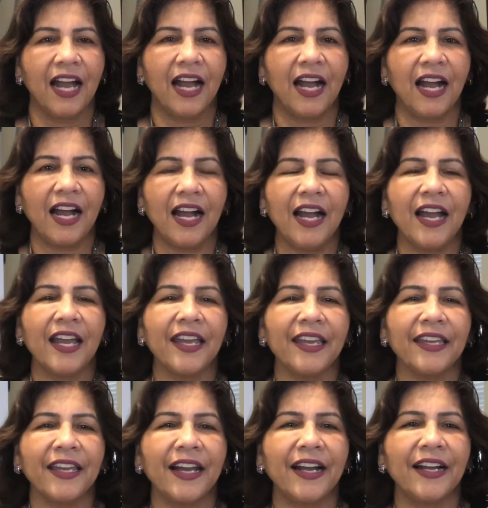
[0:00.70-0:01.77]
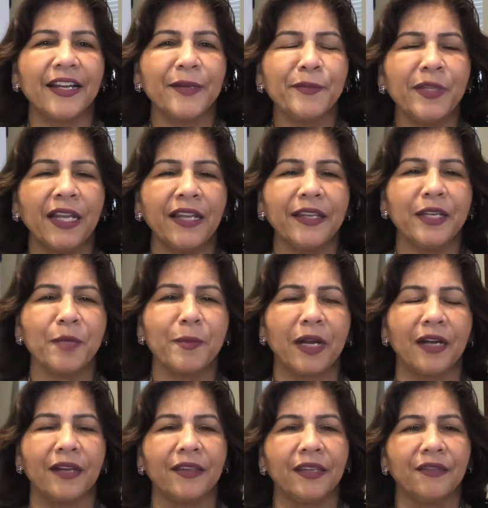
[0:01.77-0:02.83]
Hi, I'm Nalini
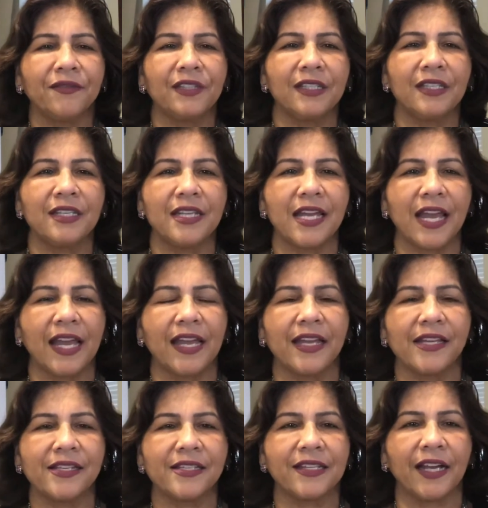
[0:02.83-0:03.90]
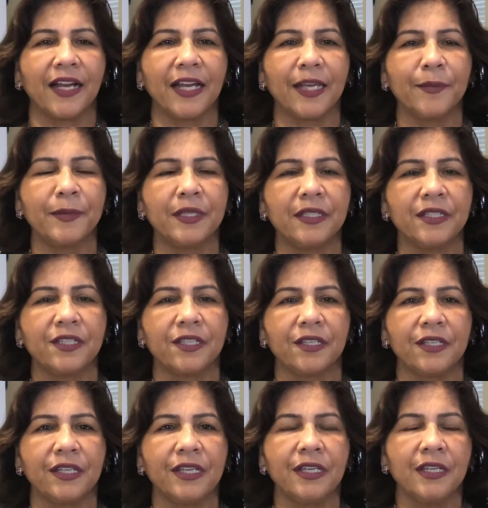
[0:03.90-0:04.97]
Mahadevan and I'm an
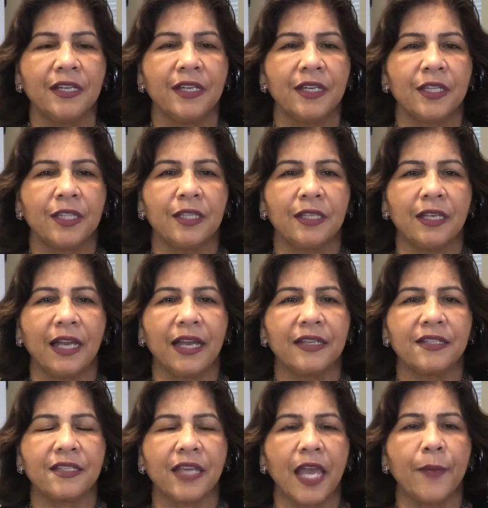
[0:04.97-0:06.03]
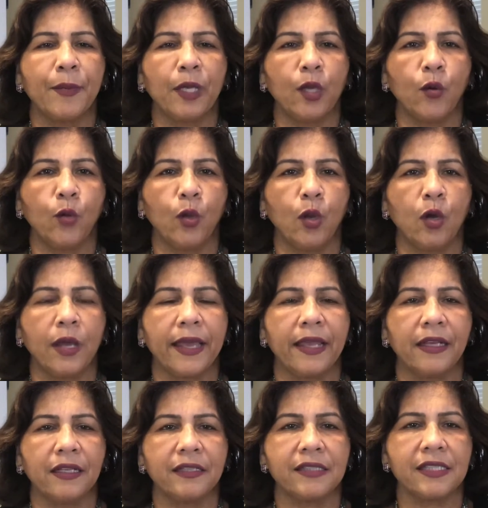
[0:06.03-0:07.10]
attorney at MLO Law
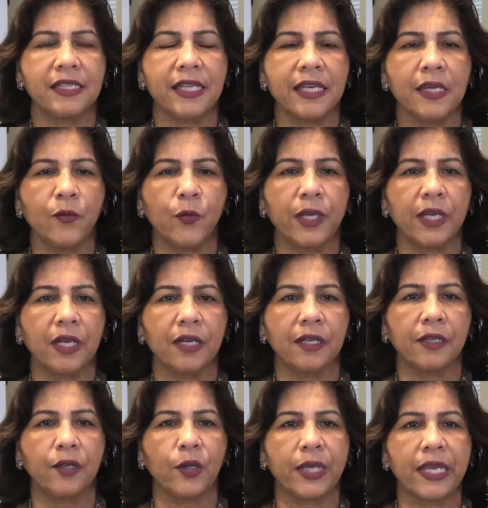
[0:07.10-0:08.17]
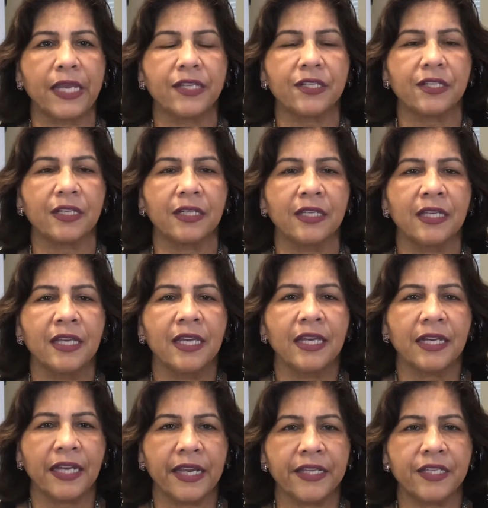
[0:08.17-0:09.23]
LLC. We are located in
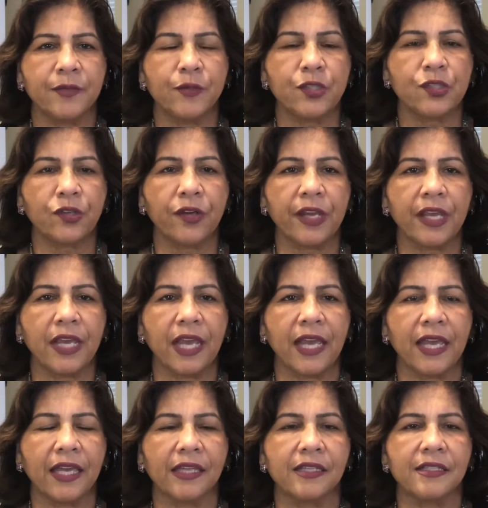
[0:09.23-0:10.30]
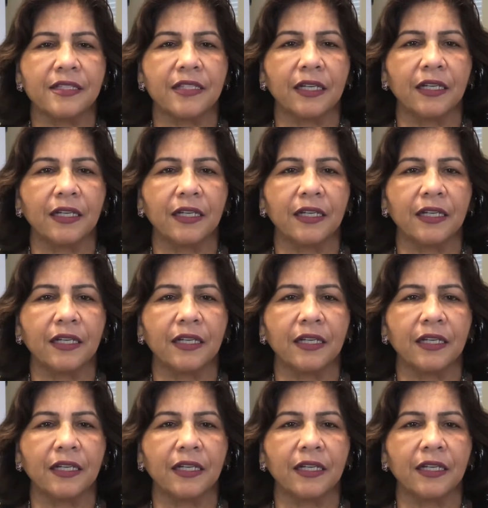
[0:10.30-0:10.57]
Clayton, Missouri, and